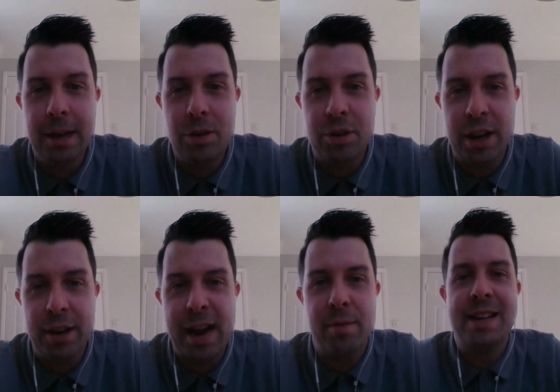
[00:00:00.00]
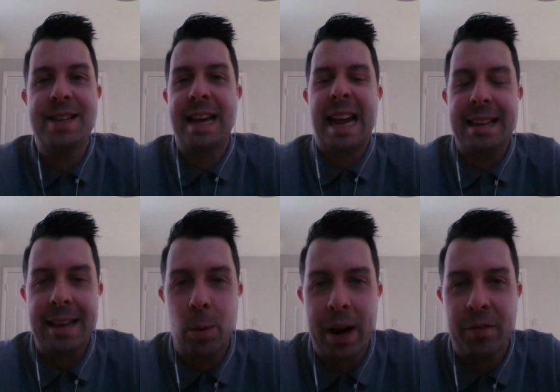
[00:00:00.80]
as you say, you can't really take
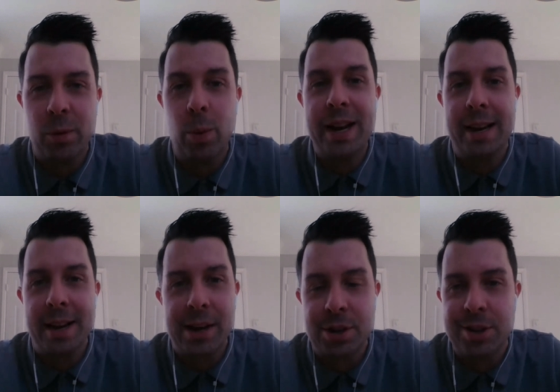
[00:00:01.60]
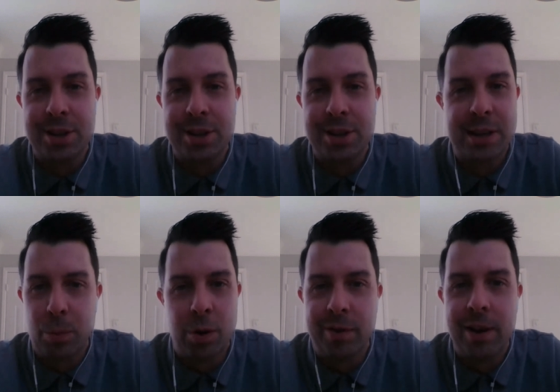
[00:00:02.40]
anything away from the winning connections. It's
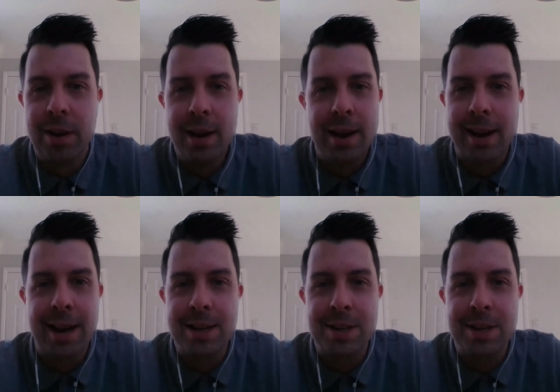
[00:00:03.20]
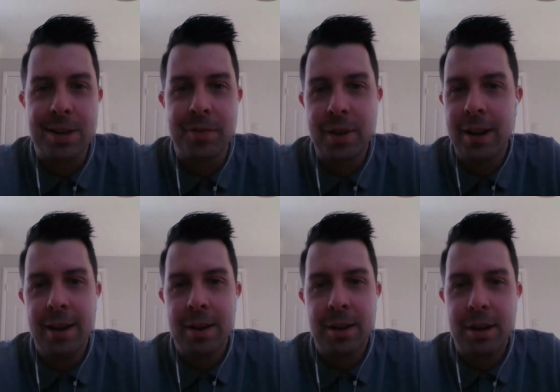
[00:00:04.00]
more of a case of,
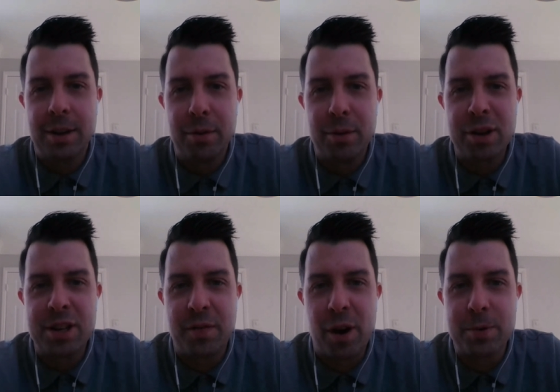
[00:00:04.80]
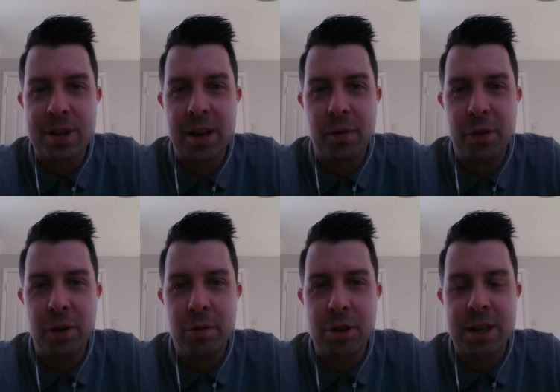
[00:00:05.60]
95% of the
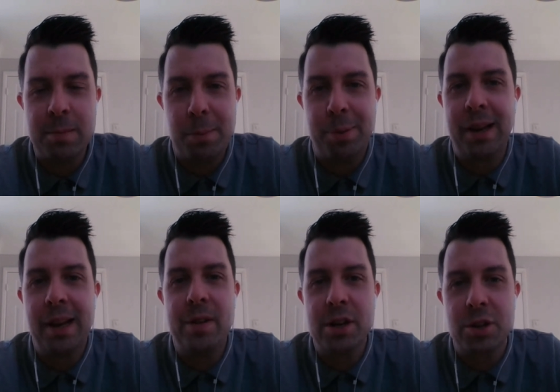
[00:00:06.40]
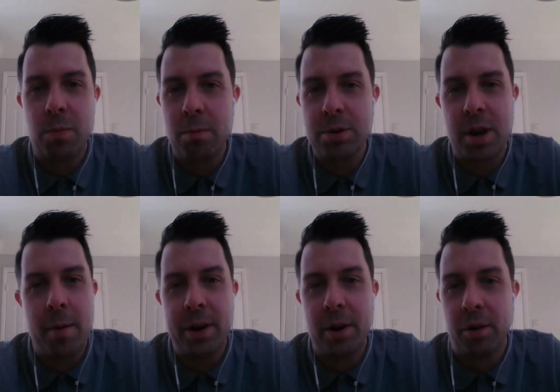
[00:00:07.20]
field just seemed oblivious to what was
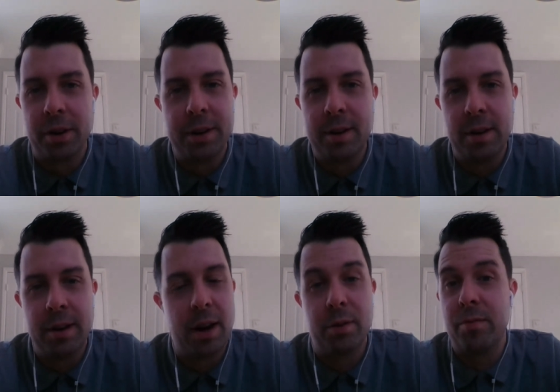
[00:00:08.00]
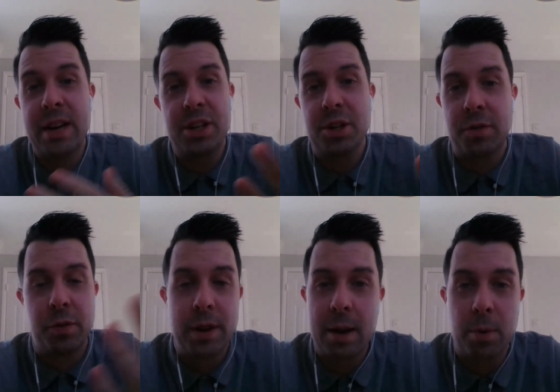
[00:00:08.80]
going on. And, the reasons
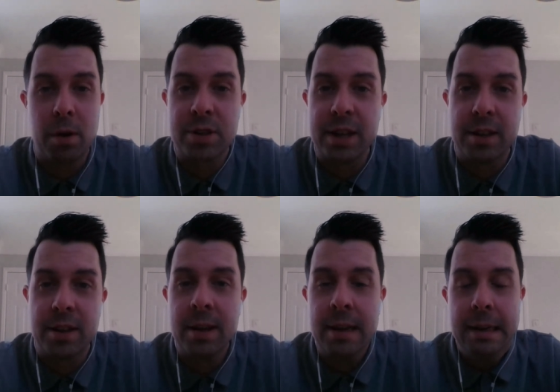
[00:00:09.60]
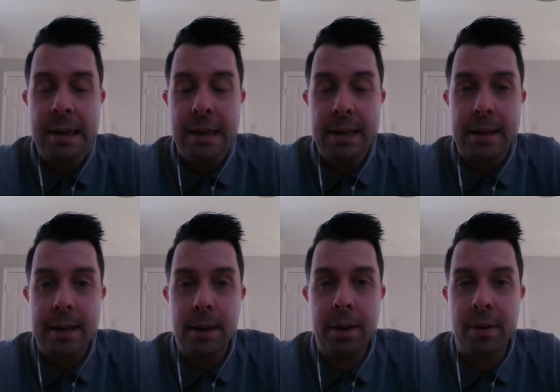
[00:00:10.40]
for that, well, obviously,
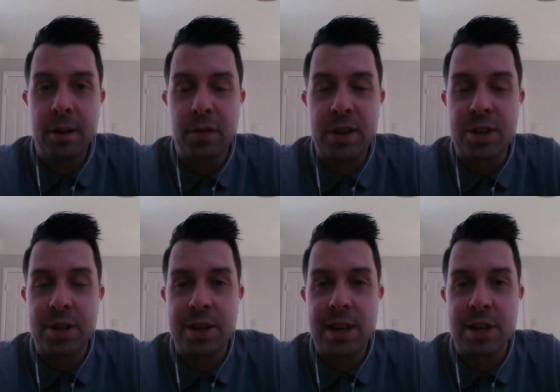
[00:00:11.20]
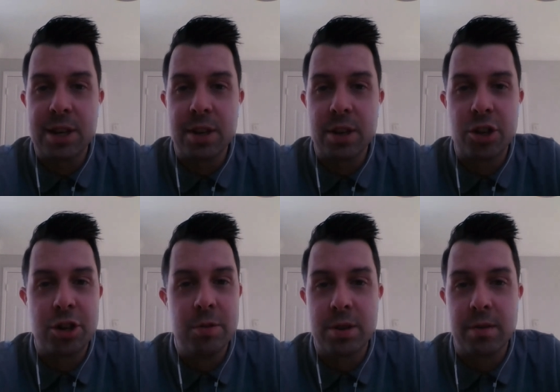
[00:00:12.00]
and as Vincent says, the
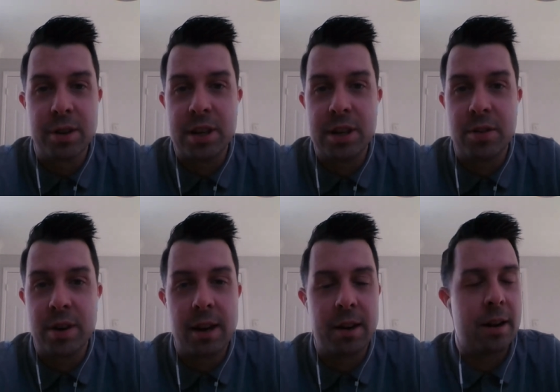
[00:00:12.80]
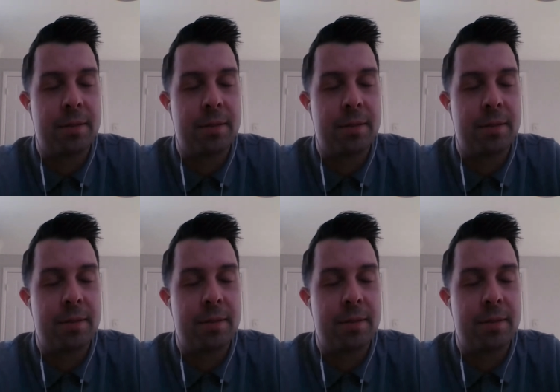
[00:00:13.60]
stewards have looked into it.